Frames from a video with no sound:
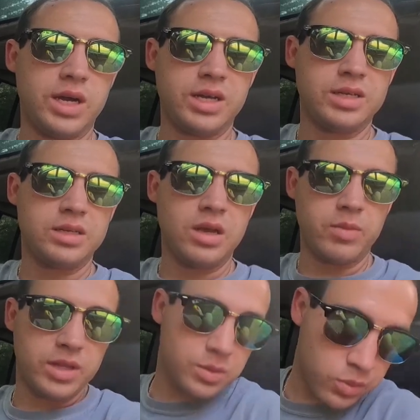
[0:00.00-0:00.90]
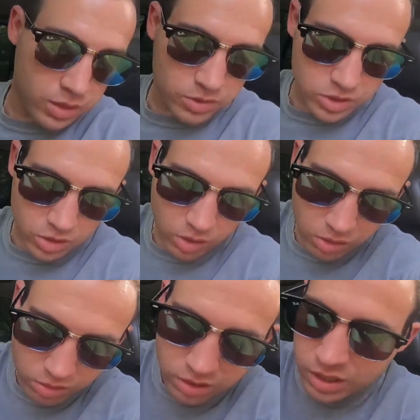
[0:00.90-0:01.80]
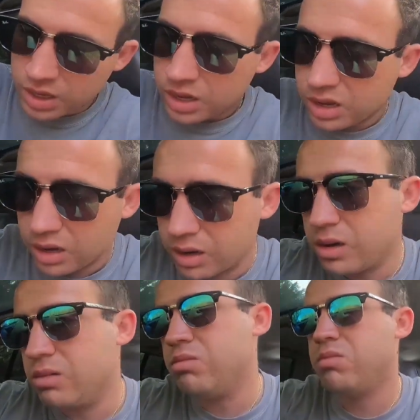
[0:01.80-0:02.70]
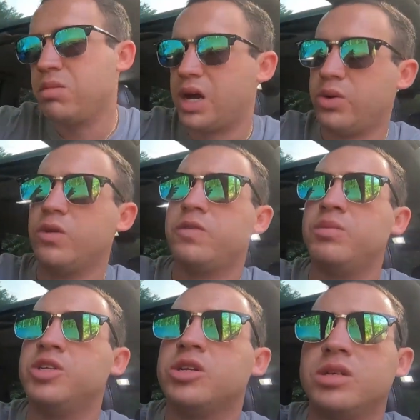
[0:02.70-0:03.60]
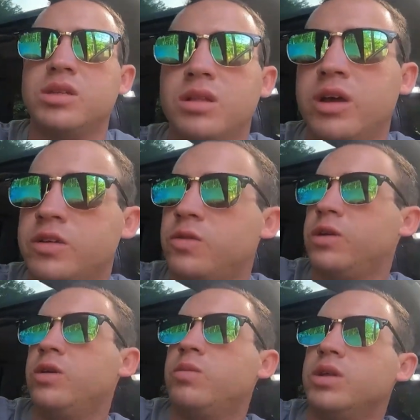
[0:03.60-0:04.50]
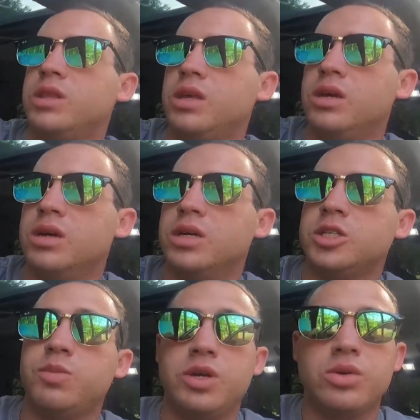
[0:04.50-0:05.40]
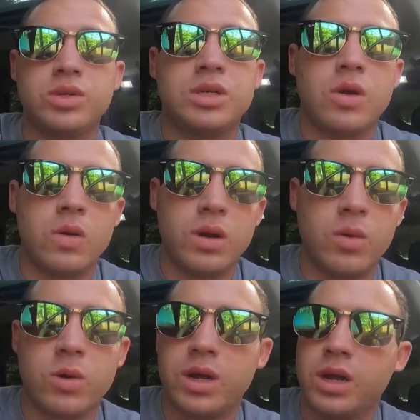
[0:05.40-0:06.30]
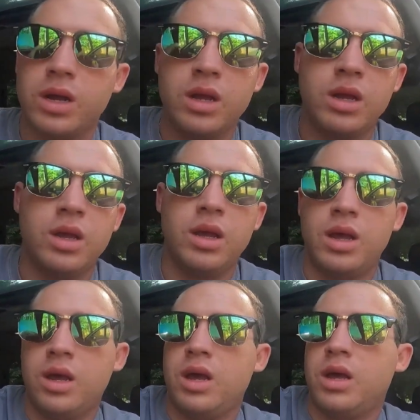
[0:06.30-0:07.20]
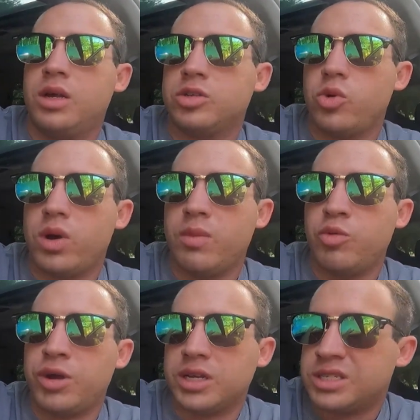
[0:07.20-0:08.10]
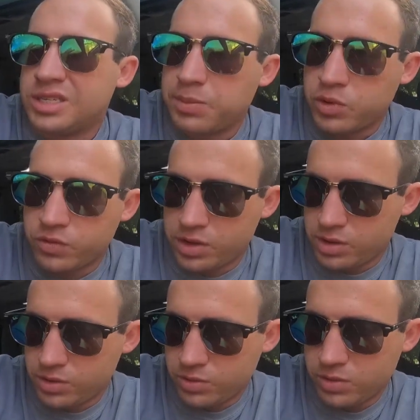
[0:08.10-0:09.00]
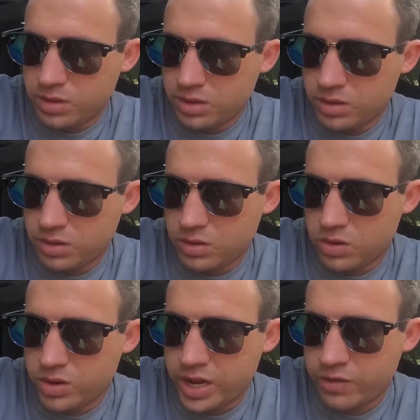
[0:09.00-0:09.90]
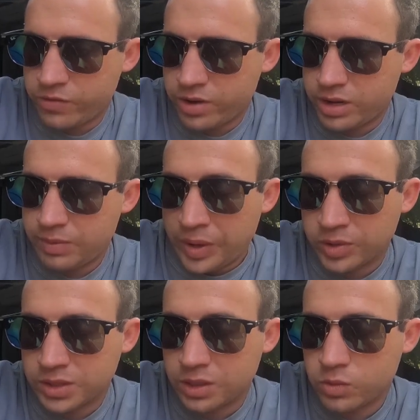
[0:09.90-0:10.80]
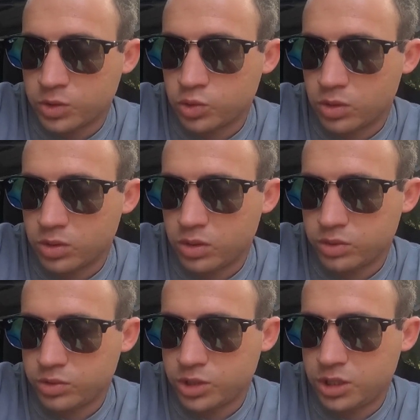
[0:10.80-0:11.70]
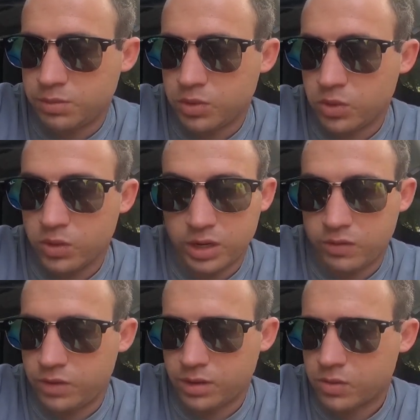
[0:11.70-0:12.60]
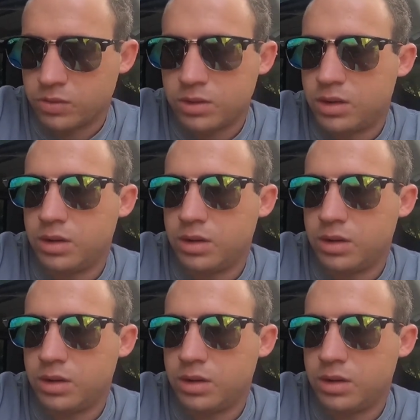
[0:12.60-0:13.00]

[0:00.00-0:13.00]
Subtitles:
I guess that's pretty much all. I don't know if I mentioned this in the last video, but the speakers are not working, so I'm gonna make a separate video on how to find a parasitic withdrawal on your Jeep or any vehicle,